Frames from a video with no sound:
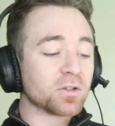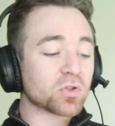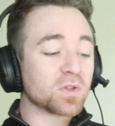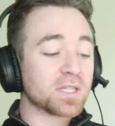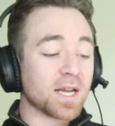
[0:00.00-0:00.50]

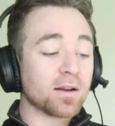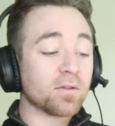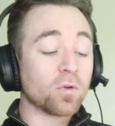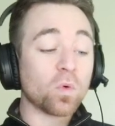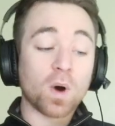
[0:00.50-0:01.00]
industry
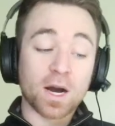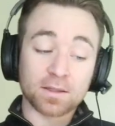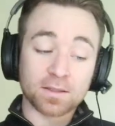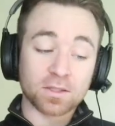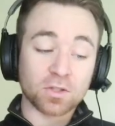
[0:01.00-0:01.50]
standard for
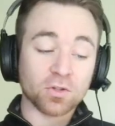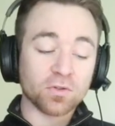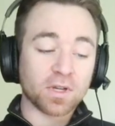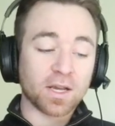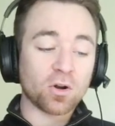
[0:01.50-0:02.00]
wireless
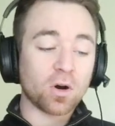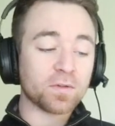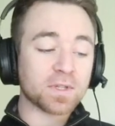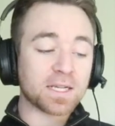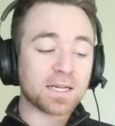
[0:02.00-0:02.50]
security. It
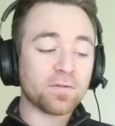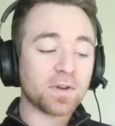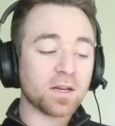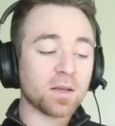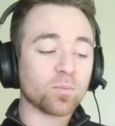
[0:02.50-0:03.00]
offers
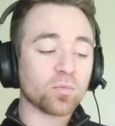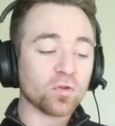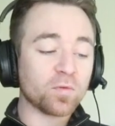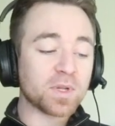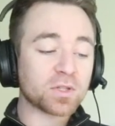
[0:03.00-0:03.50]
significant
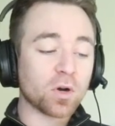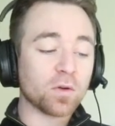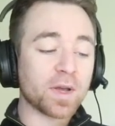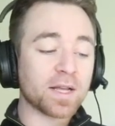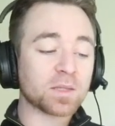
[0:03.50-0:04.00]
improvements
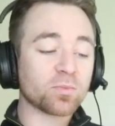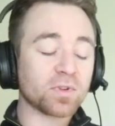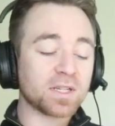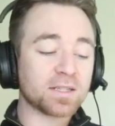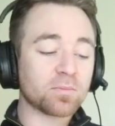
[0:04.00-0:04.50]
over its
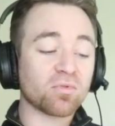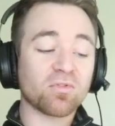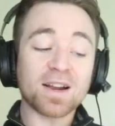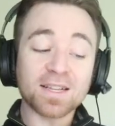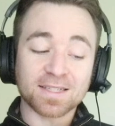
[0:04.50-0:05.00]

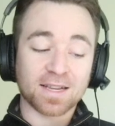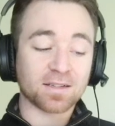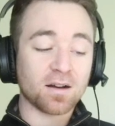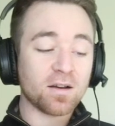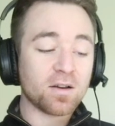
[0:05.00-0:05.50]

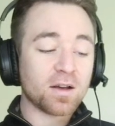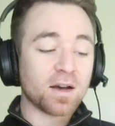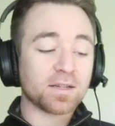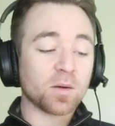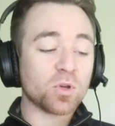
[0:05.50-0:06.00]
predecessor,
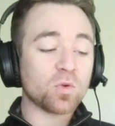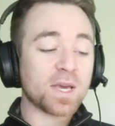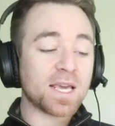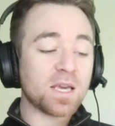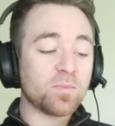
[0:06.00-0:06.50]

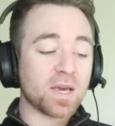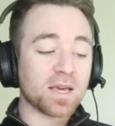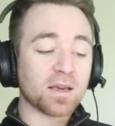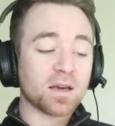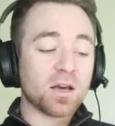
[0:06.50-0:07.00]
WEP.
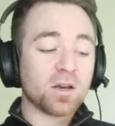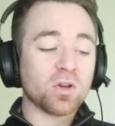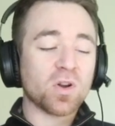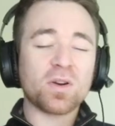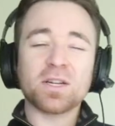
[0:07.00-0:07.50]

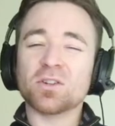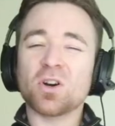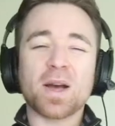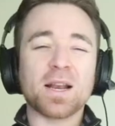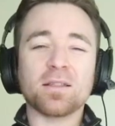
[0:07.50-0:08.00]
You don't need to
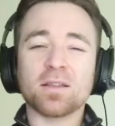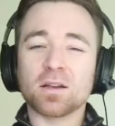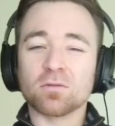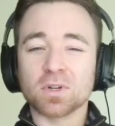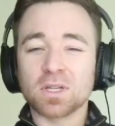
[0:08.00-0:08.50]
know
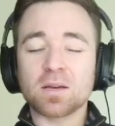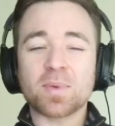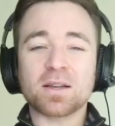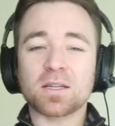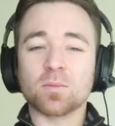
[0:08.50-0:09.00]
anything really
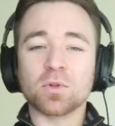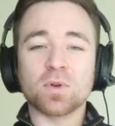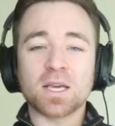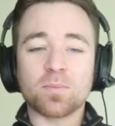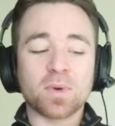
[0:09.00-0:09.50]
about
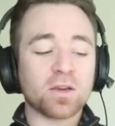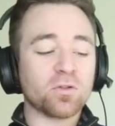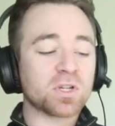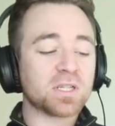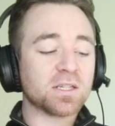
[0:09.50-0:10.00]
WEP,
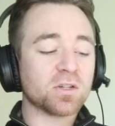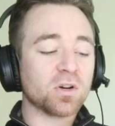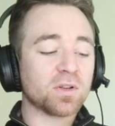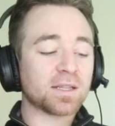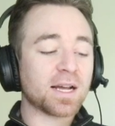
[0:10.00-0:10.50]
you just need to
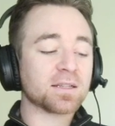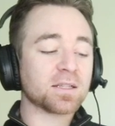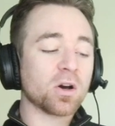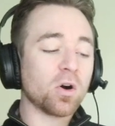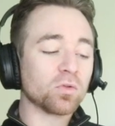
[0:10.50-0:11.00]
know that that is
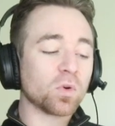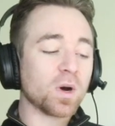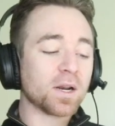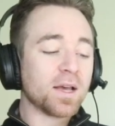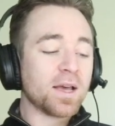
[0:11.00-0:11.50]
the older
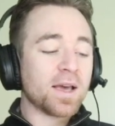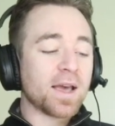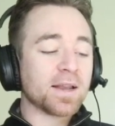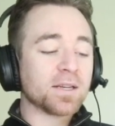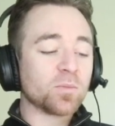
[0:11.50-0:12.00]
one
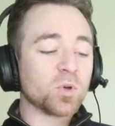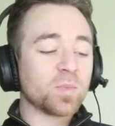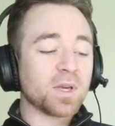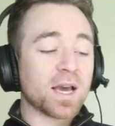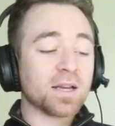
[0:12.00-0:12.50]
and
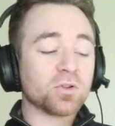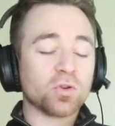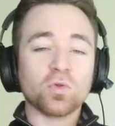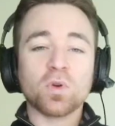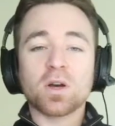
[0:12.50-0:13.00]

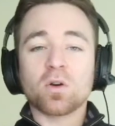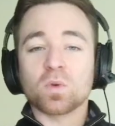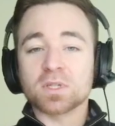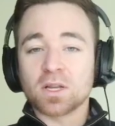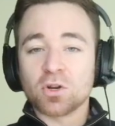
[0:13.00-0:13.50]
WPA2
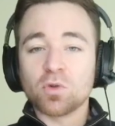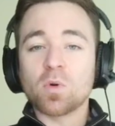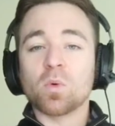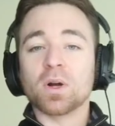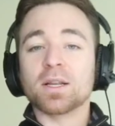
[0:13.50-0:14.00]
was the
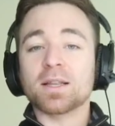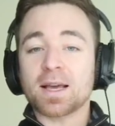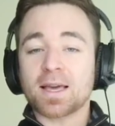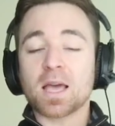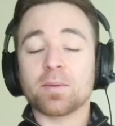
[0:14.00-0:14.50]
newer one
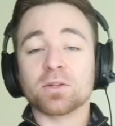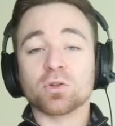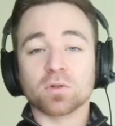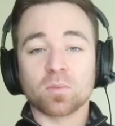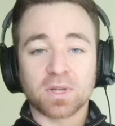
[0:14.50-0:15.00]
that came in
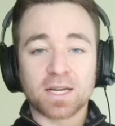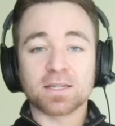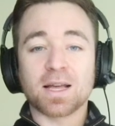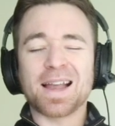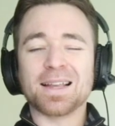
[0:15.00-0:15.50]
to
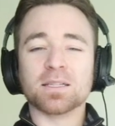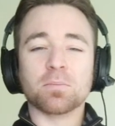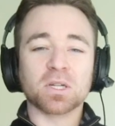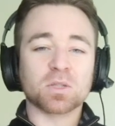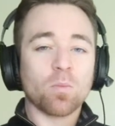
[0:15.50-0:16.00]
replace it and is
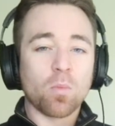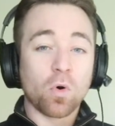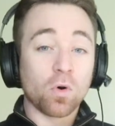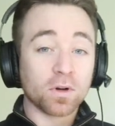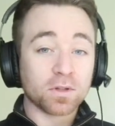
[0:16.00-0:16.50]
much
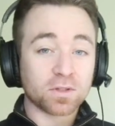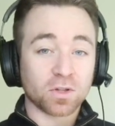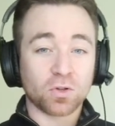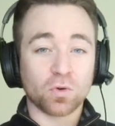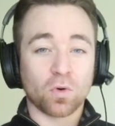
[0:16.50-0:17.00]
more
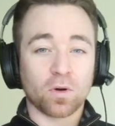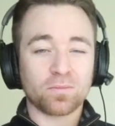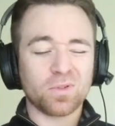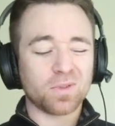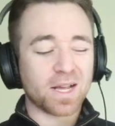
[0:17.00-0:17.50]
secure.
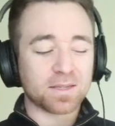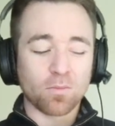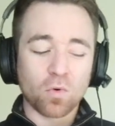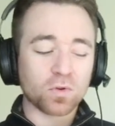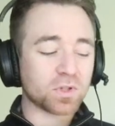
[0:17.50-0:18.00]
It's
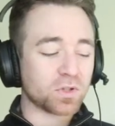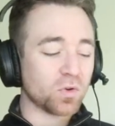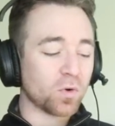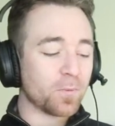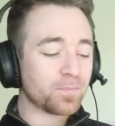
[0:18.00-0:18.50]
more
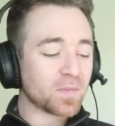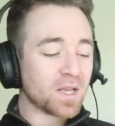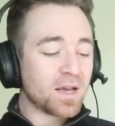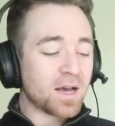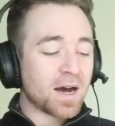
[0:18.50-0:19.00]
secure.
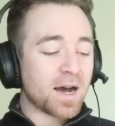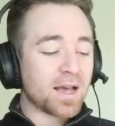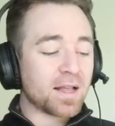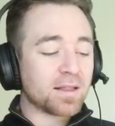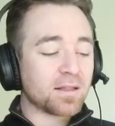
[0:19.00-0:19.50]
Uh,
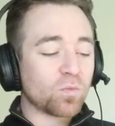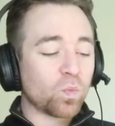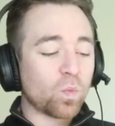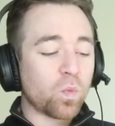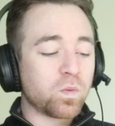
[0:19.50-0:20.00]

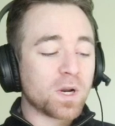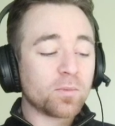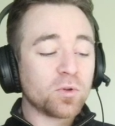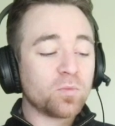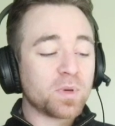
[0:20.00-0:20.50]

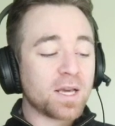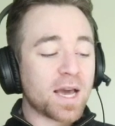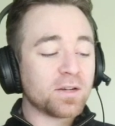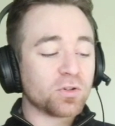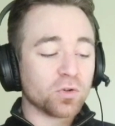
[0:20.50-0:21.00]

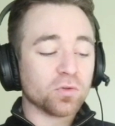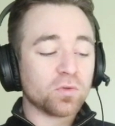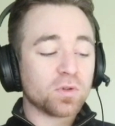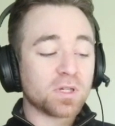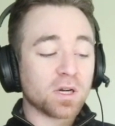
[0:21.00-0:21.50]

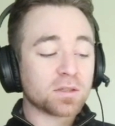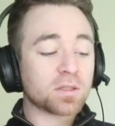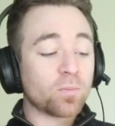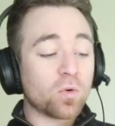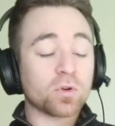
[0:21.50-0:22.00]
WPA2 does
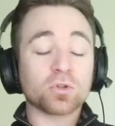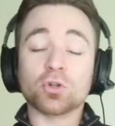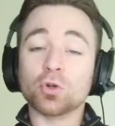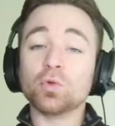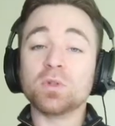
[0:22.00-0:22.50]
support
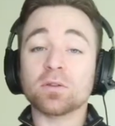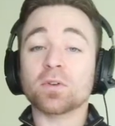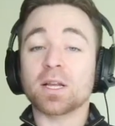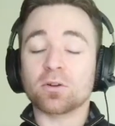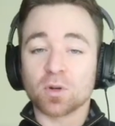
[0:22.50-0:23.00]
two
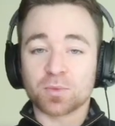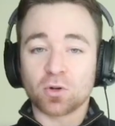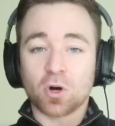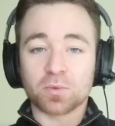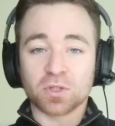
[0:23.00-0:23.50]
different
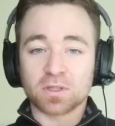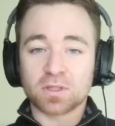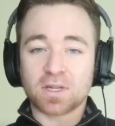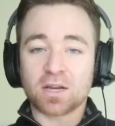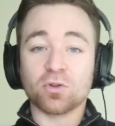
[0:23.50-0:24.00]
encryption
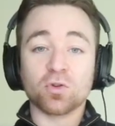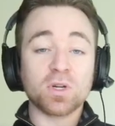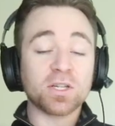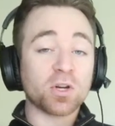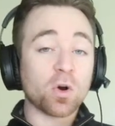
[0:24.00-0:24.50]
options. Now, you do
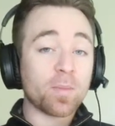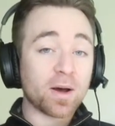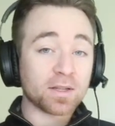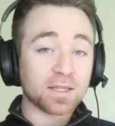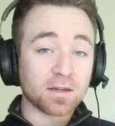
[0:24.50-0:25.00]
need to know
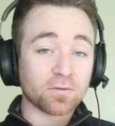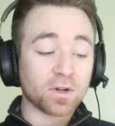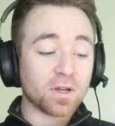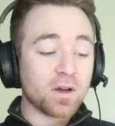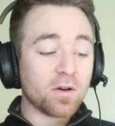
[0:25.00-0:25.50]
about these
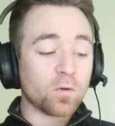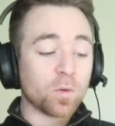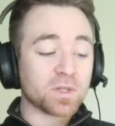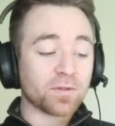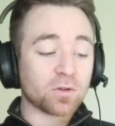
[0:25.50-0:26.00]
different
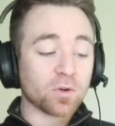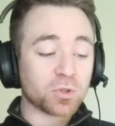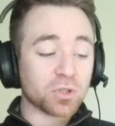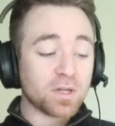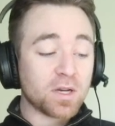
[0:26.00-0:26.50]
forms of
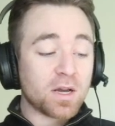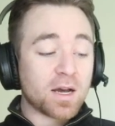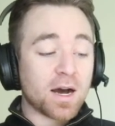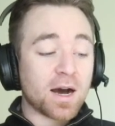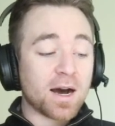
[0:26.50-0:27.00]
encryption.
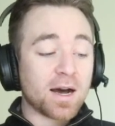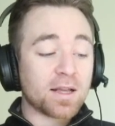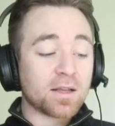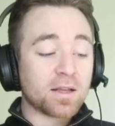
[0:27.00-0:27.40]
Uh,